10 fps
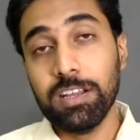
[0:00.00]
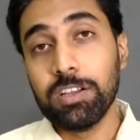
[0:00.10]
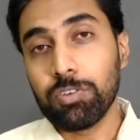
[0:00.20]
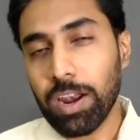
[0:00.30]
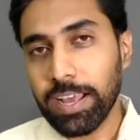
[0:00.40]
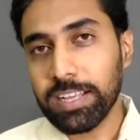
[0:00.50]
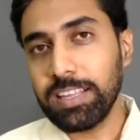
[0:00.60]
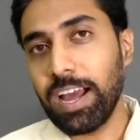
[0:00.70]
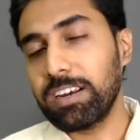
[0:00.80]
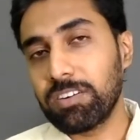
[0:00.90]
So like
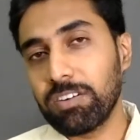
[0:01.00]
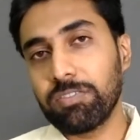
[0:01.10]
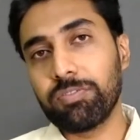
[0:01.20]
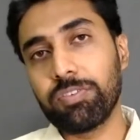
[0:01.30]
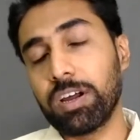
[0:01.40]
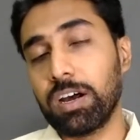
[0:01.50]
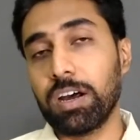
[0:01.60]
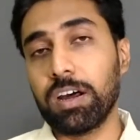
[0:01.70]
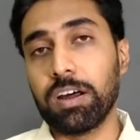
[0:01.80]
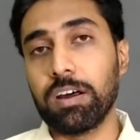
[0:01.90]
that,
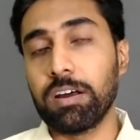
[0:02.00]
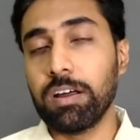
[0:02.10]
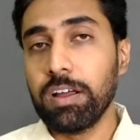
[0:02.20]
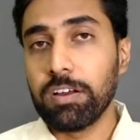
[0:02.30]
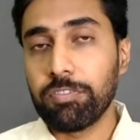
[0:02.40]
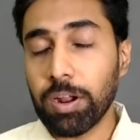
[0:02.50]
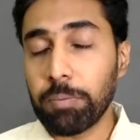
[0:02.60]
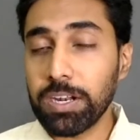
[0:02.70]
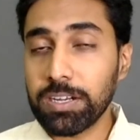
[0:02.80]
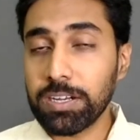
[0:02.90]
from
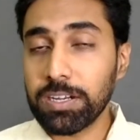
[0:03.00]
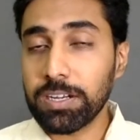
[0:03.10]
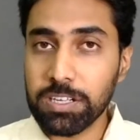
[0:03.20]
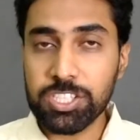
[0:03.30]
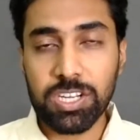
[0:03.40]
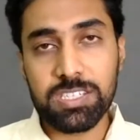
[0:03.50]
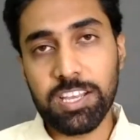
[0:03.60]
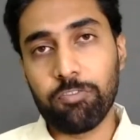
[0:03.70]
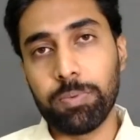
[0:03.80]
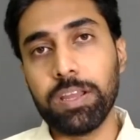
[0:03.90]
the time Britishers
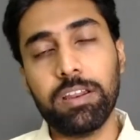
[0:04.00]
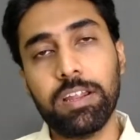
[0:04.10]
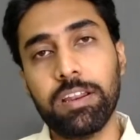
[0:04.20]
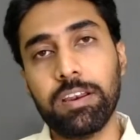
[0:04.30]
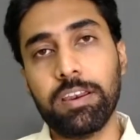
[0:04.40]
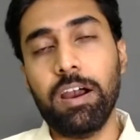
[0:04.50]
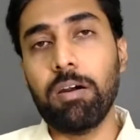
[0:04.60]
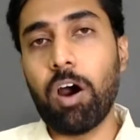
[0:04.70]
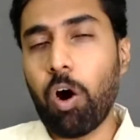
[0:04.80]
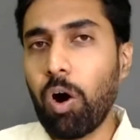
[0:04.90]
have been in India,
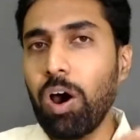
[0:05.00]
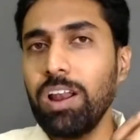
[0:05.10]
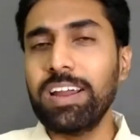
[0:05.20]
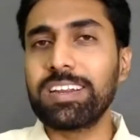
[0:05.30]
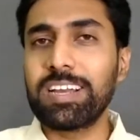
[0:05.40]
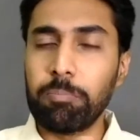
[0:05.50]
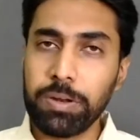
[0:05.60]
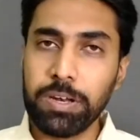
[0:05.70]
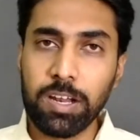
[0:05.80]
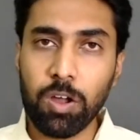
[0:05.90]
all our
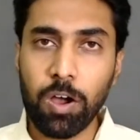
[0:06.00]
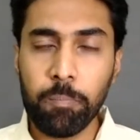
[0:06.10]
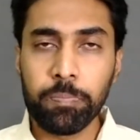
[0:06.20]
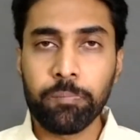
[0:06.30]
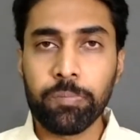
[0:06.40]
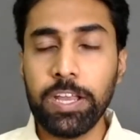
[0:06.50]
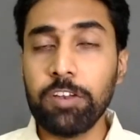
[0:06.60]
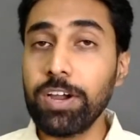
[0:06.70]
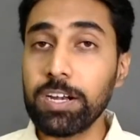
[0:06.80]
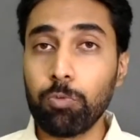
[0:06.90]
company law, in
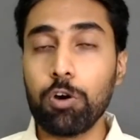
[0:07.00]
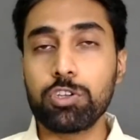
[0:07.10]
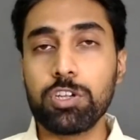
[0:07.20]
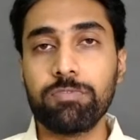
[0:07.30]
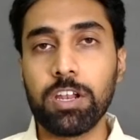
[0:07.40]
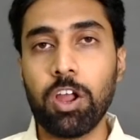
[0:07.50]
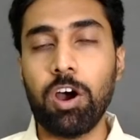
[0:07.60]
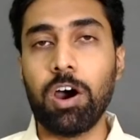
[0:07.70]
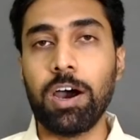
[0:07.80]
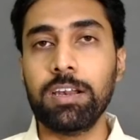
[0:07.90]
fact, most of the law
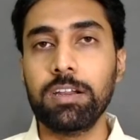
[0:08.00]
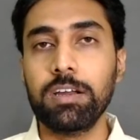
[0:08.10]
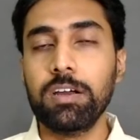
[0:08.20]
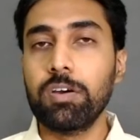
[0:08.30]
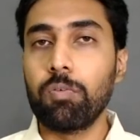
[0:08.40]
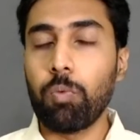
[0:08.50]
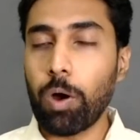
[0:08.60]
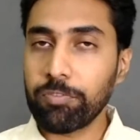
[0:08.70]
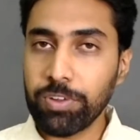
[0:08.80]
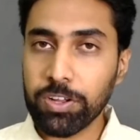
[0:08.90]
are
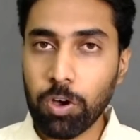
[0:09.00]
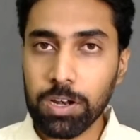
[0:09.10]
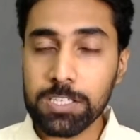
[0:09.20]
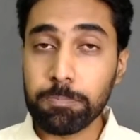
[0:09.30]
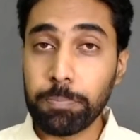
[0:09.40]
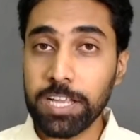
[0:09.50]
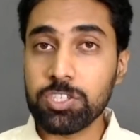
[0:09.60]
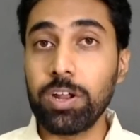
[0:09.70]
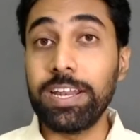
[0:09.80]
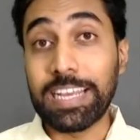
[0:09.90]
what we call is based
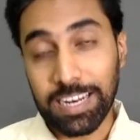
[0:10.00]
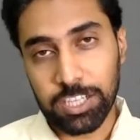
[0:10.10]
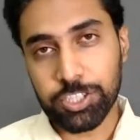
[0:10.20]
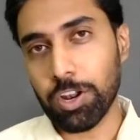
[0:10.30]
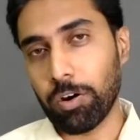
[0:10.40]
on English law.